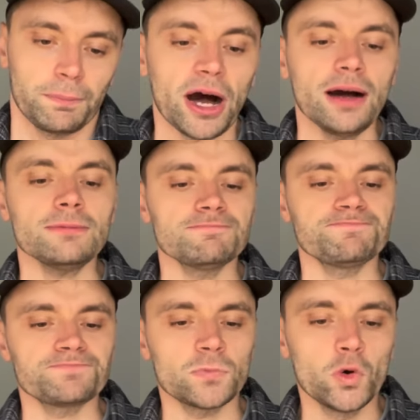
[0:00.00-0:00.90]
But
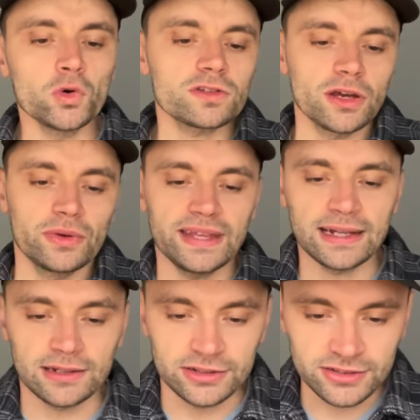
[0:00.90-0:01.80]
also with
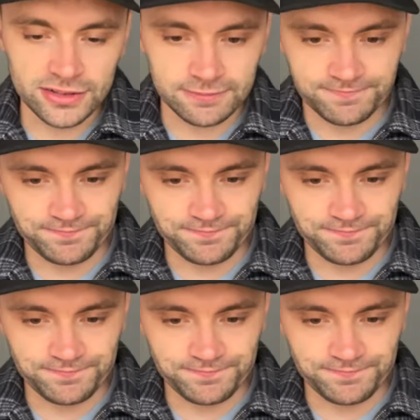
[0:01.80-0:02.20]
England,